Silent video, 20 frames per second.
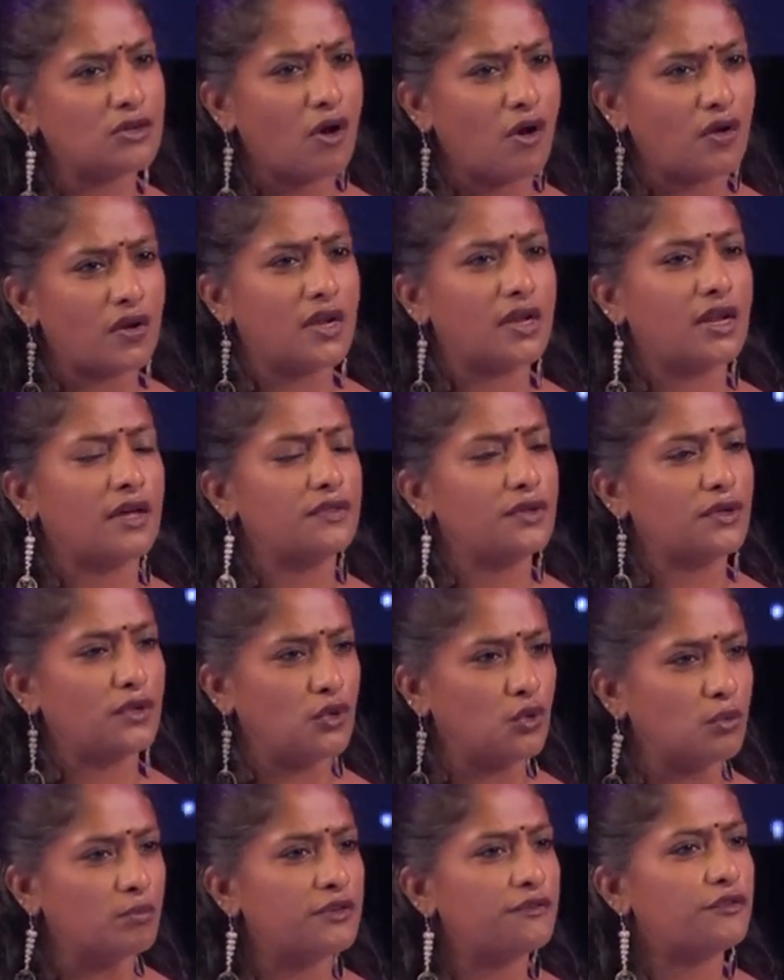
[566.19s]
on another
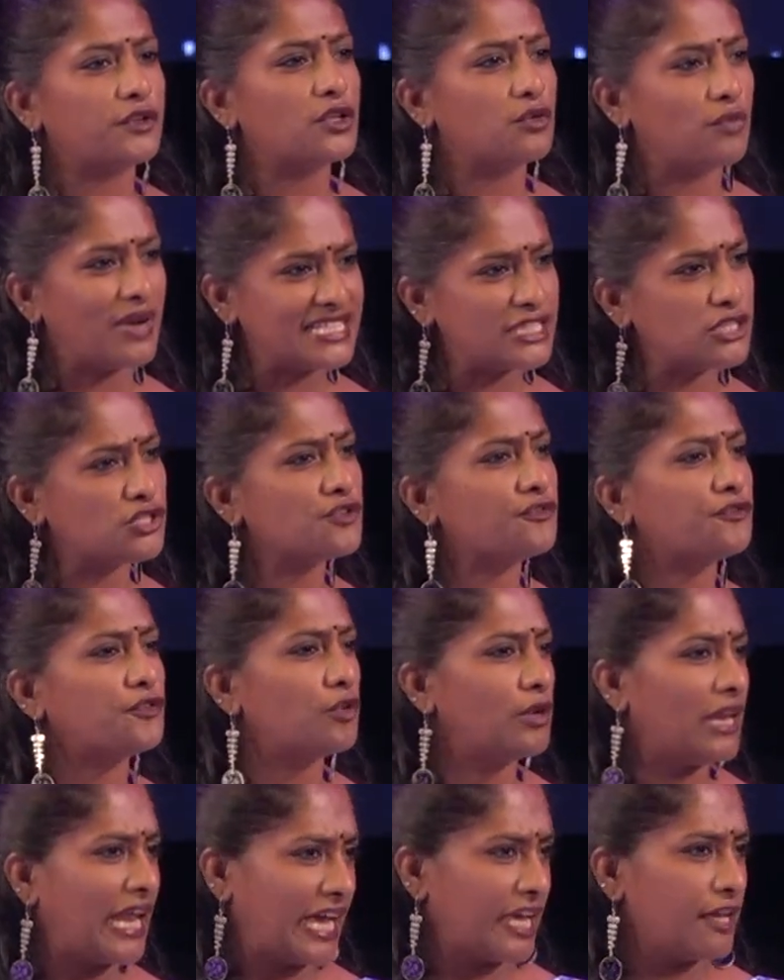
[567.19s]
human for the rest of your
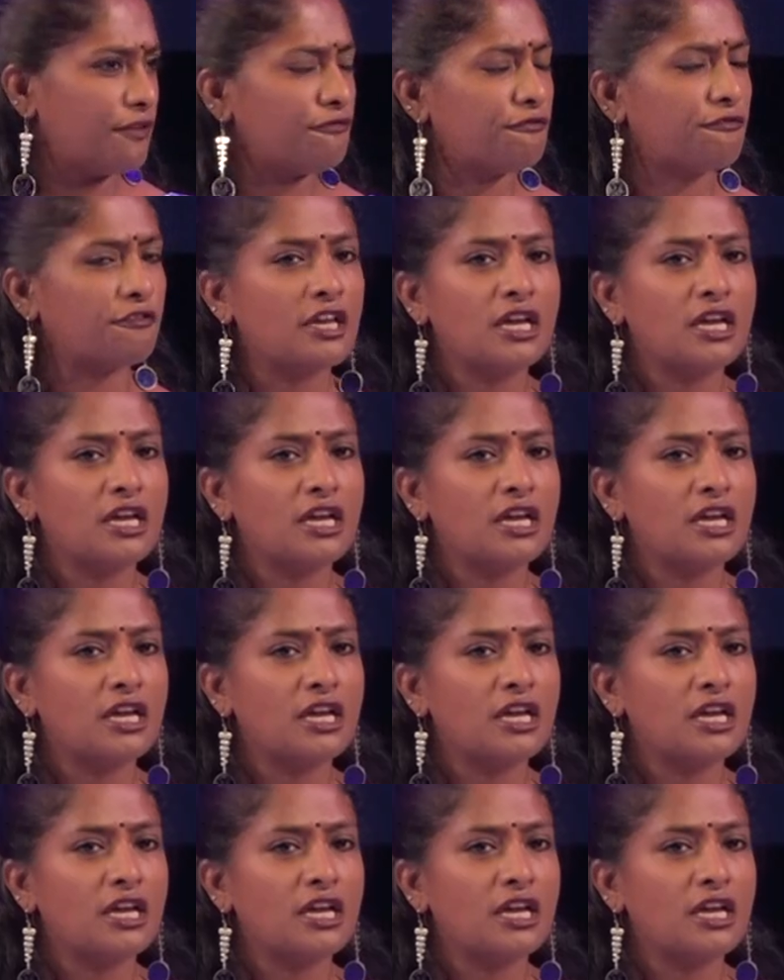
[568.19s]
life,